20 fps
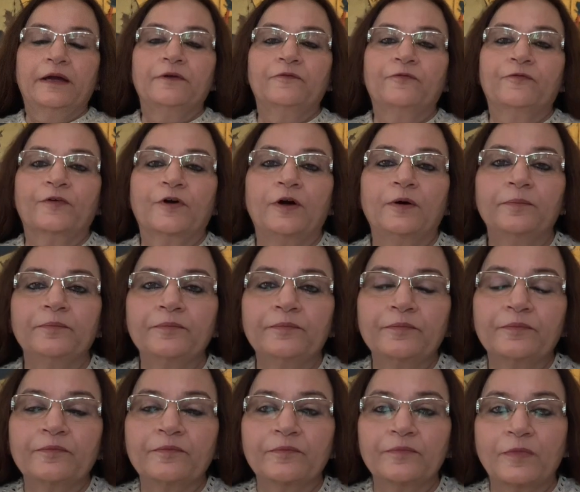from
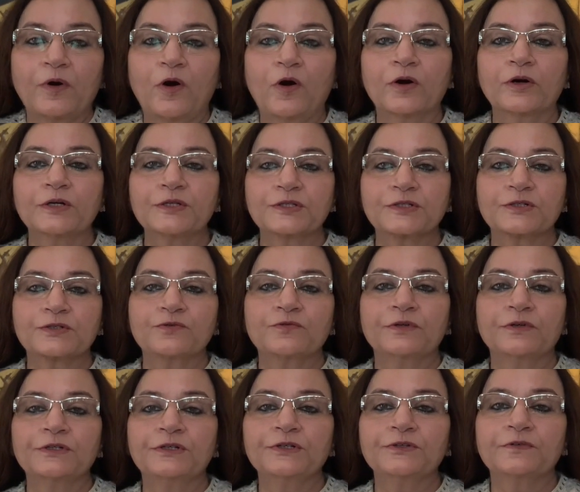August
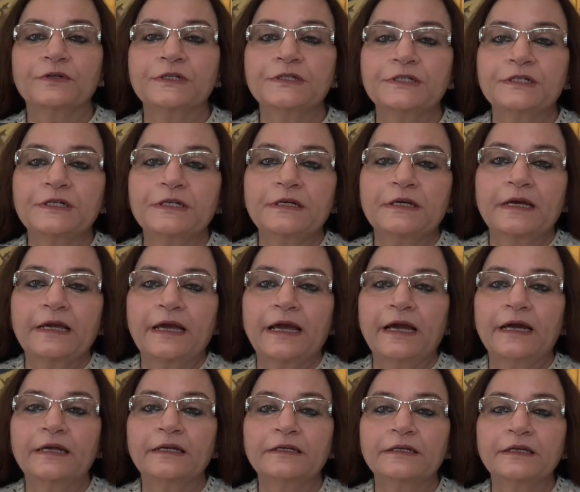2020,
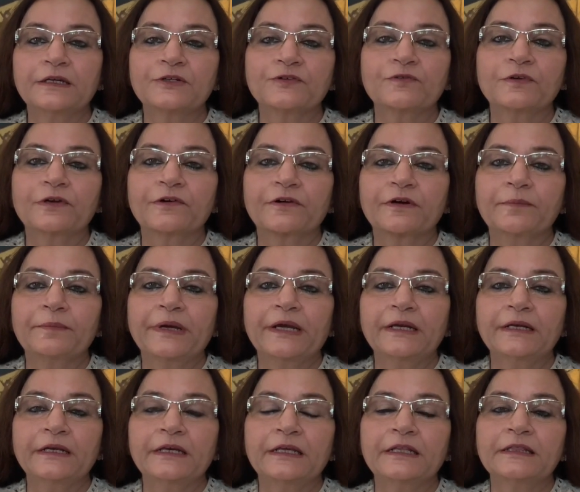and it will
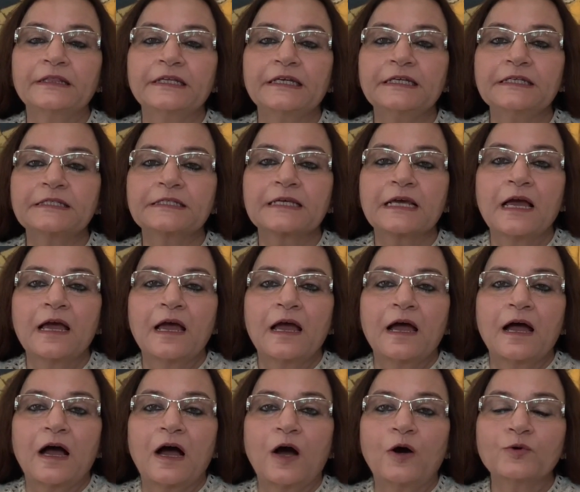remain in these
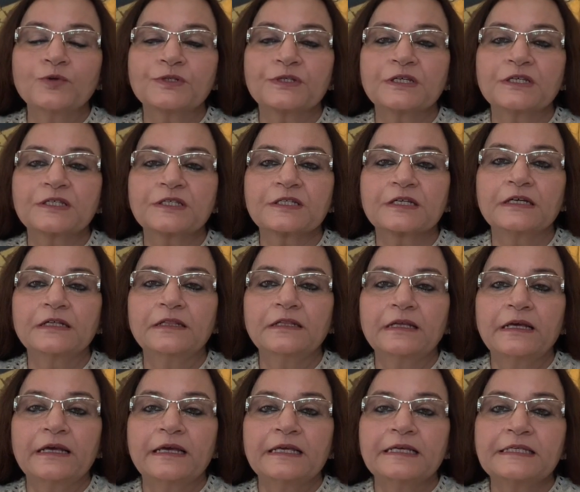houses till
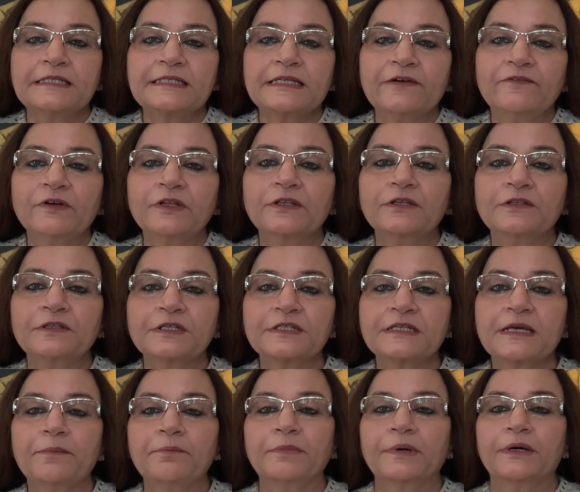7th
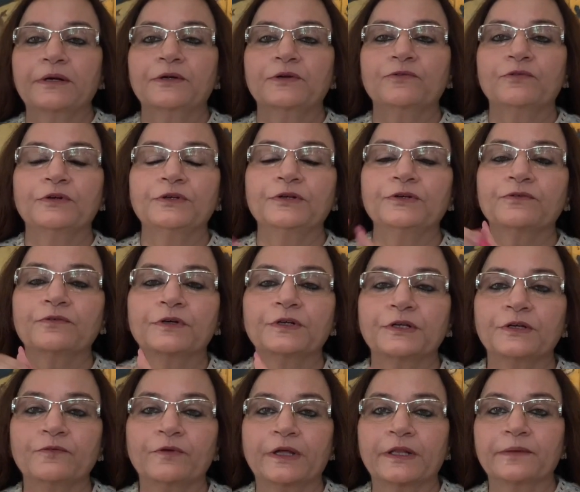December
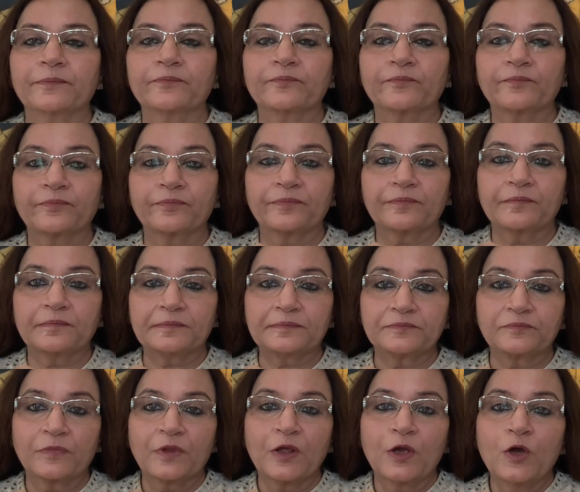2021.
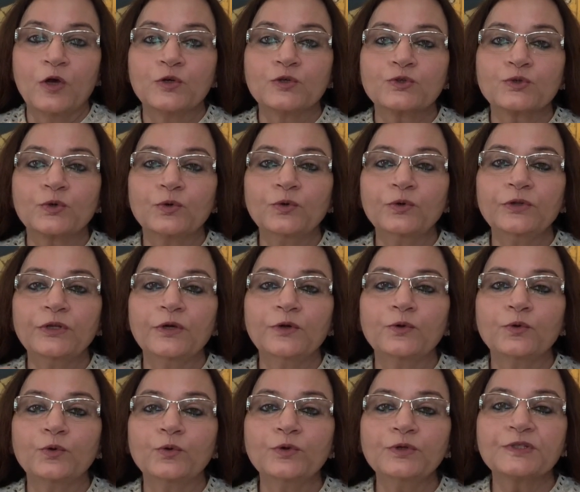So the
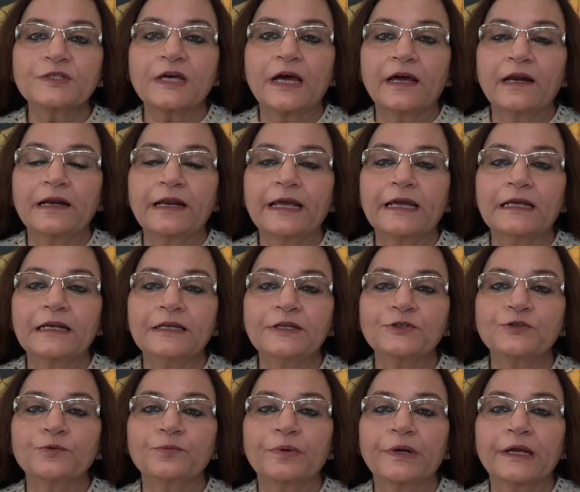nodes are likely
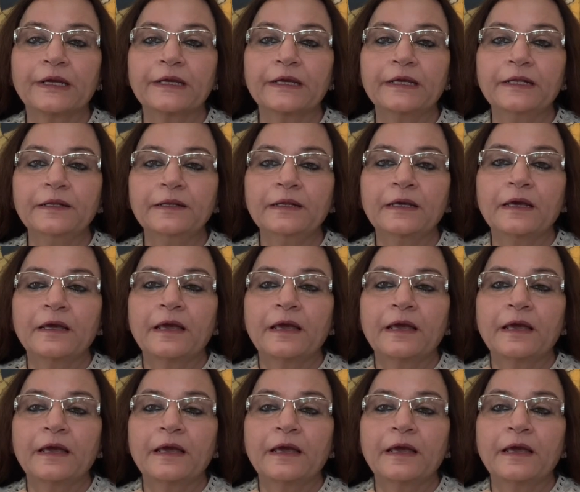to bring in,